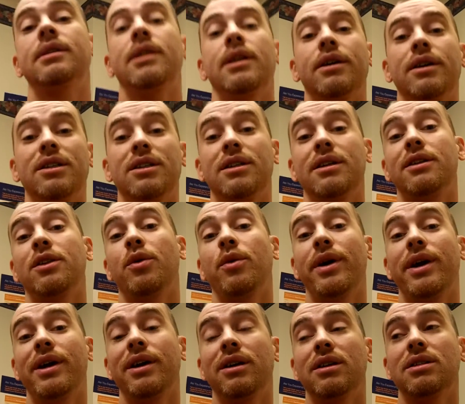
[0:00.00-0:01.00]
Now I just have to
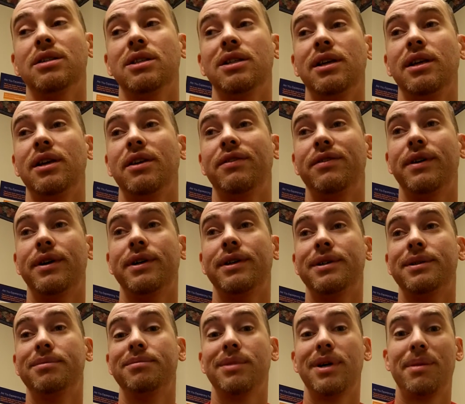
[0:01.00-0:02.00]
wait here and see if
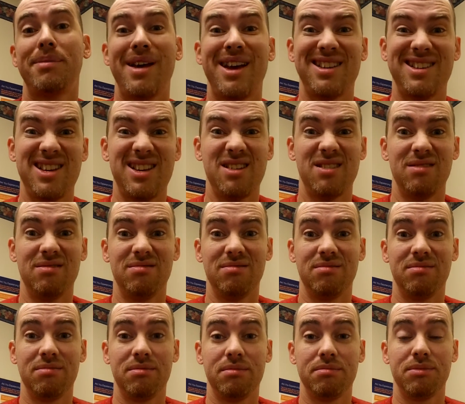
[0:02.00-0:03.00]
I pass out.
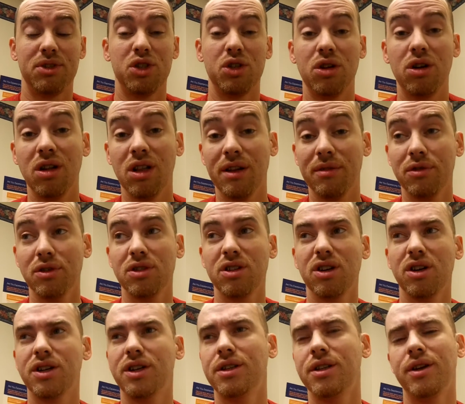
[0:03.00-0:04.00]
My sugar levels
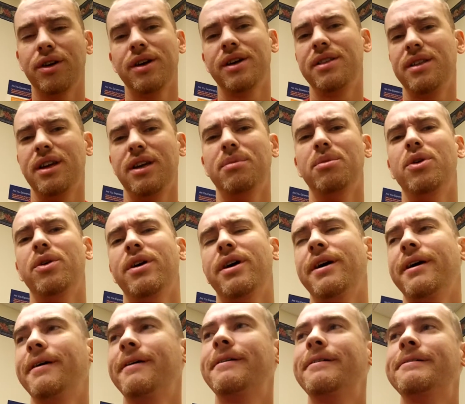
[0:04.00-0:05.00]
are good, though. I think I'm
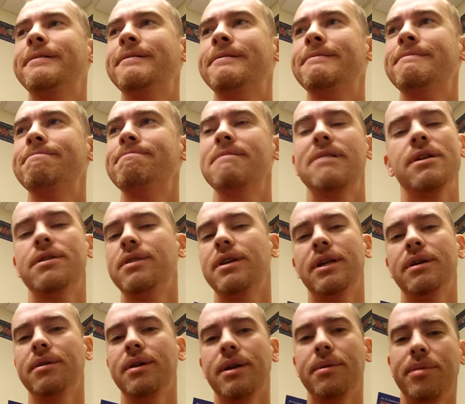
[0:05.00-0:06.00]
okay. I don't
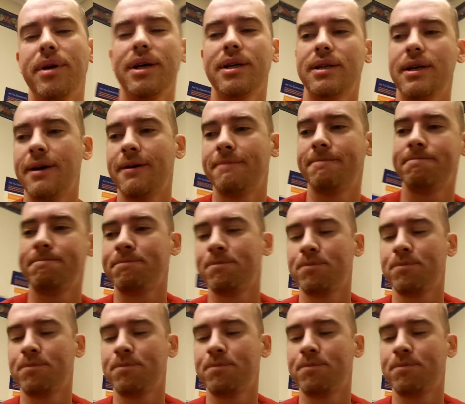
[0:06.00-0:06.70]
think I'm going to pass out.